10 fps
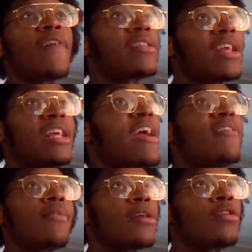fact that he
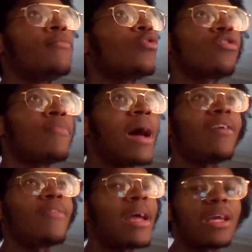has, like, the most amount
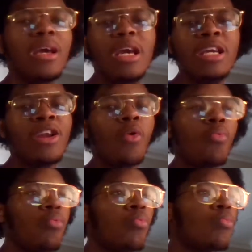of, like, you
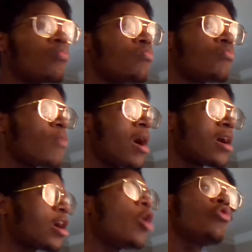know,
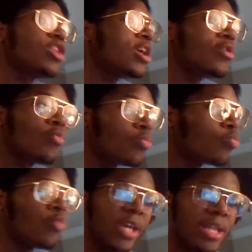coaching
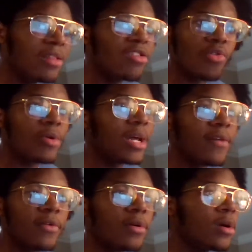wins or
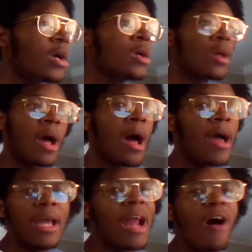whatever.
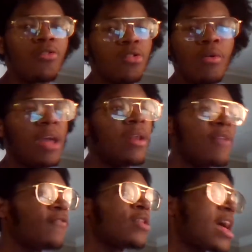And also,
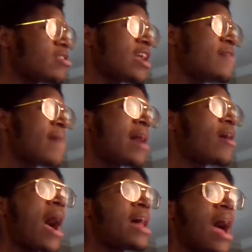and for that same matter,
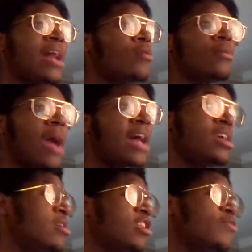I
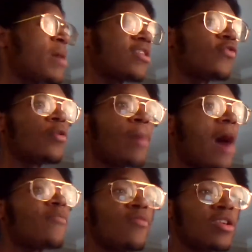didn't expect for
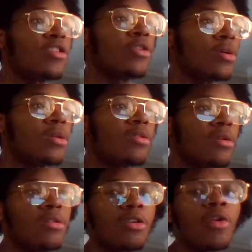Popovich
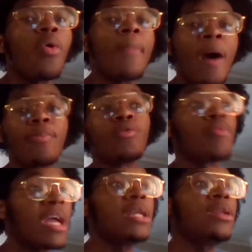to go about
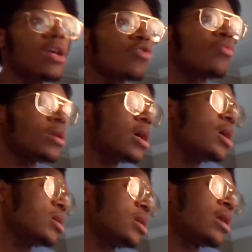parading this one,
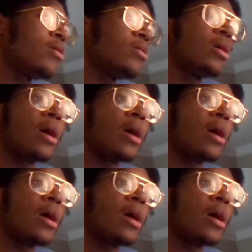you know.